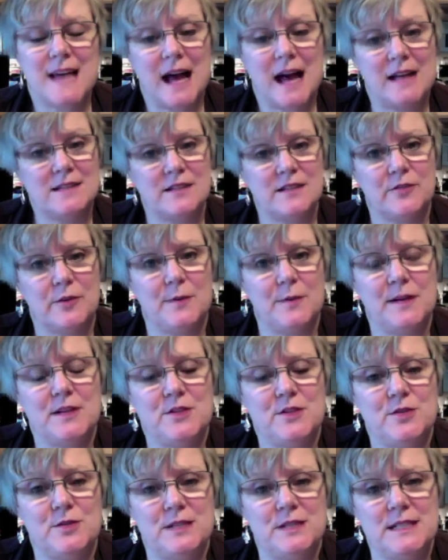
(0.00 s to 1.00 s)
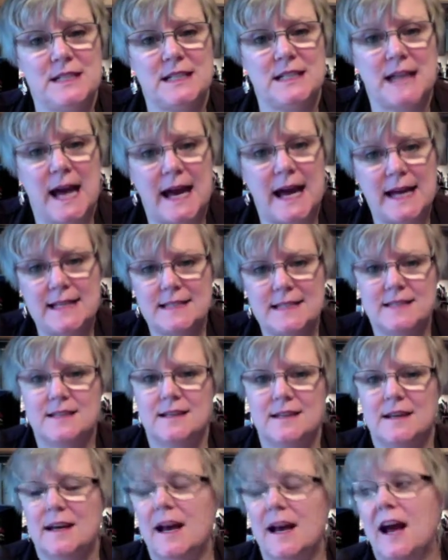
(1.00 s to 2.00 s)
How's everybody doing tonight?
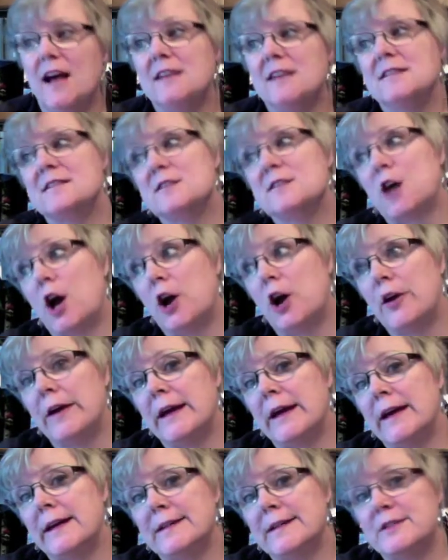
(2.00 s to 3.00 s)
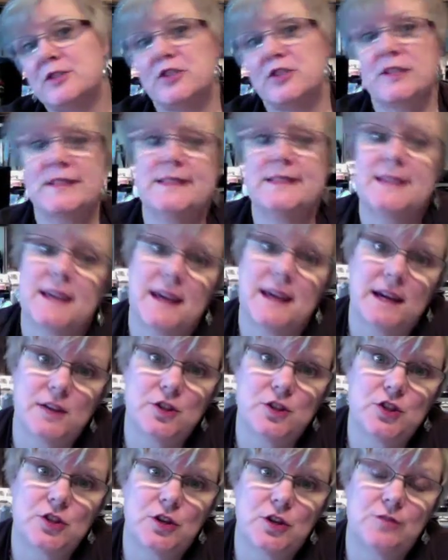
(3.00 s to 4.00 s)
Sorry, it's just the kit
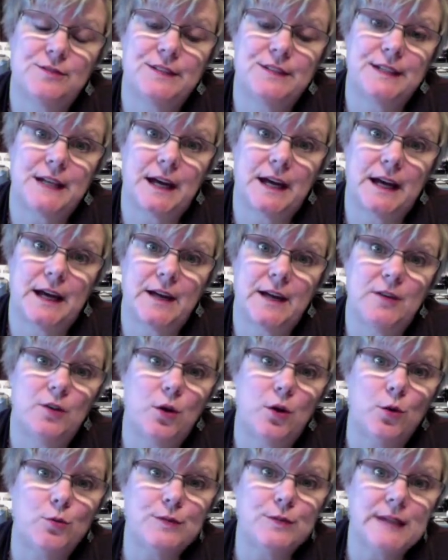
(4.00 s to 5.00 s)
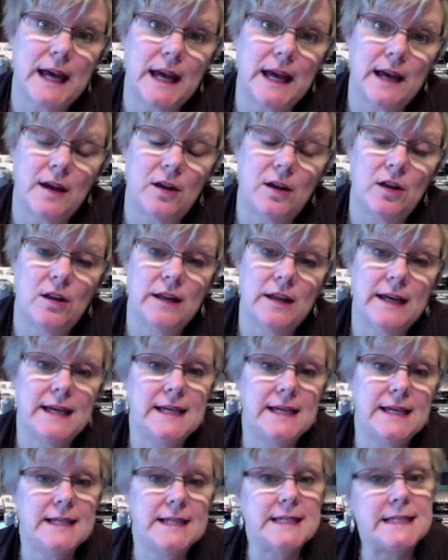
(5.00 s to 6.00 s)
show tonight. No Dale,
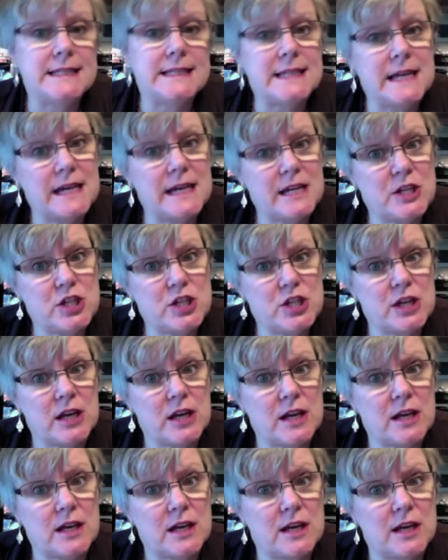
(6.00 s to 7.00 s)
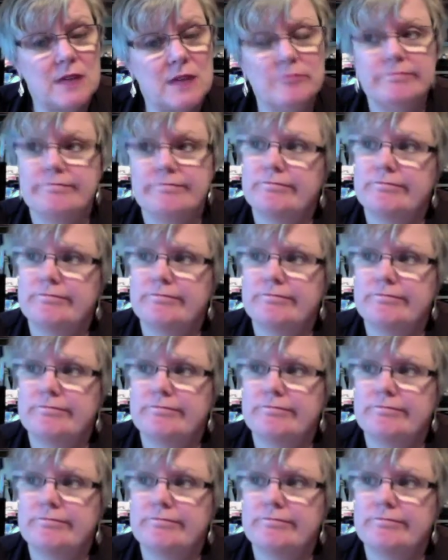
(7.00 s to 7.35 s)
he's teaching.